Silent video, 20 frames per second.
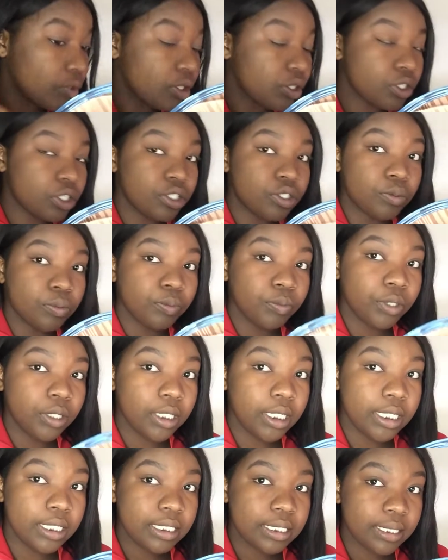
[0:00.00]
Just
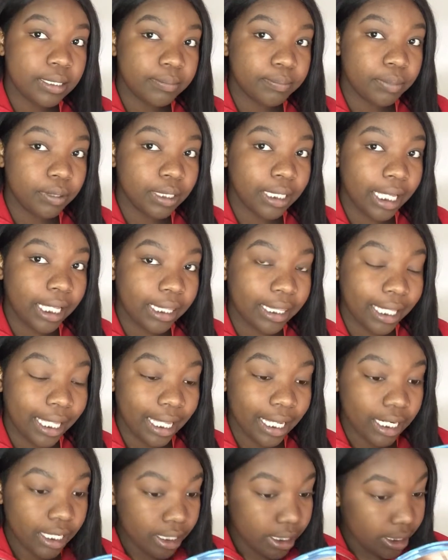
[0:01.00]
really simple like
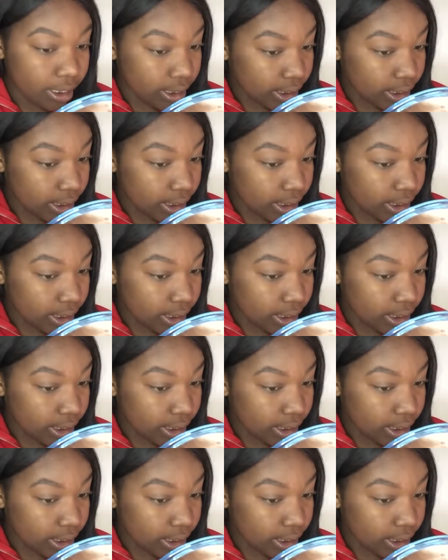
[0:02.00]
that.